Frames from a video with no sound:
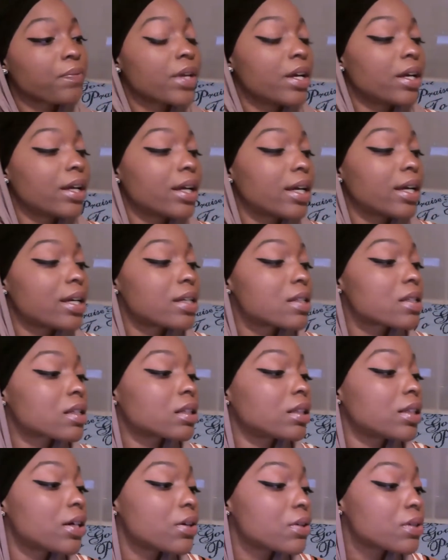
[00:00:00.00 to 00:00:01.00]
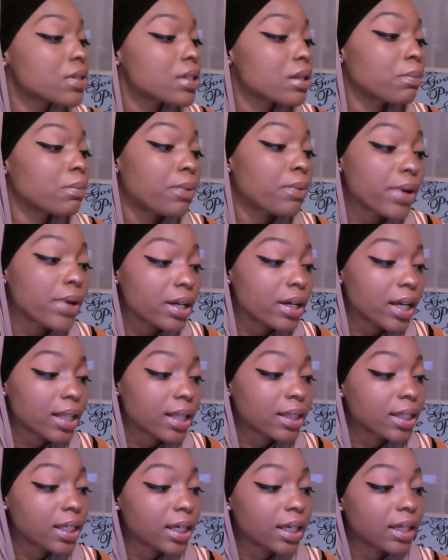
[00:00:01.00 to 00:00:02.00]
It is closed and pointed at
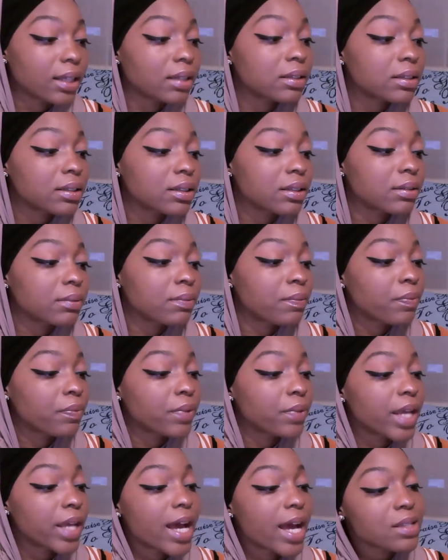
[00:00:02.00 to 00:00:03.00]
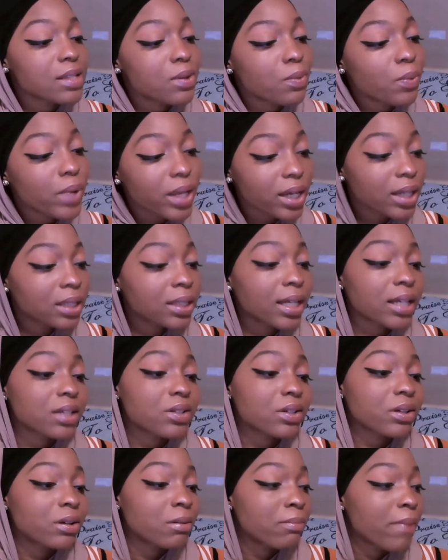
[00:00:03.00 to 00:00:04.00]
the end. It has a weak
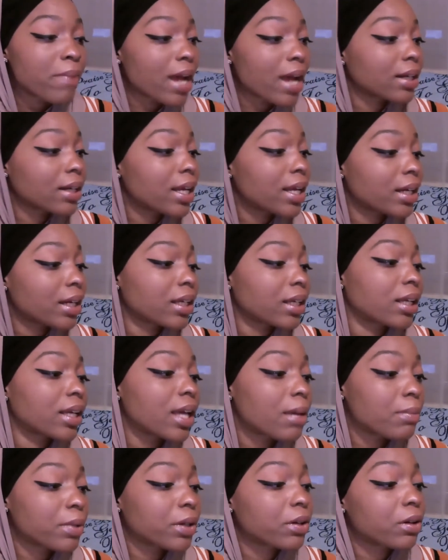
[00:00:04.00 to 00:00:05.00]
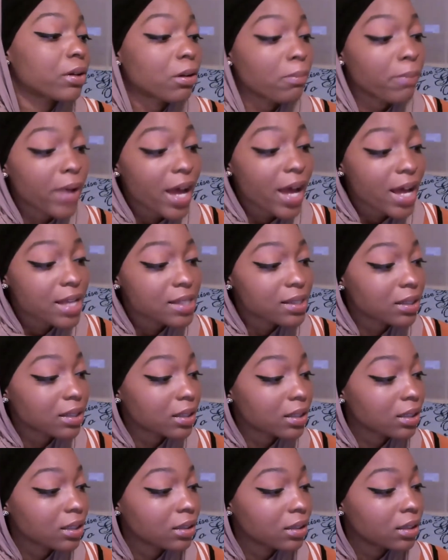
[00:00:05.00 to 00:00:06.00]
electrical, magnetic, and chemical
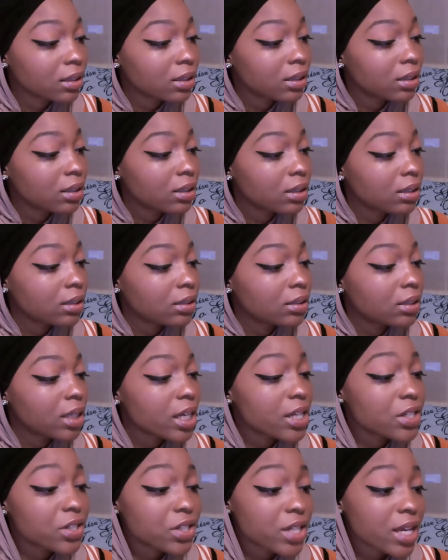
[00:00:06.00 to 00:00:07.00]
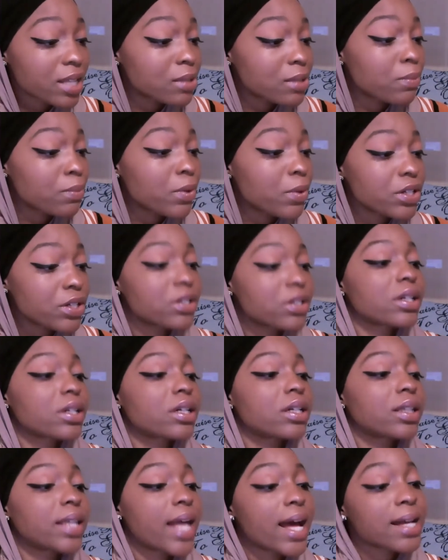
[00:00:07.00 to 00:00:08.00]
capacity. It sheds moisture
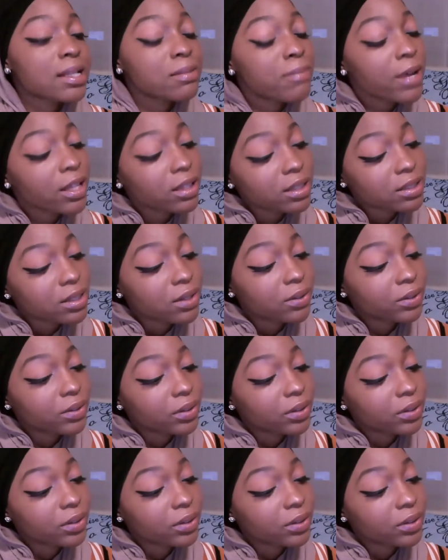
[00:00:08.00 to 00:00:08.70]
and lacks melatonin.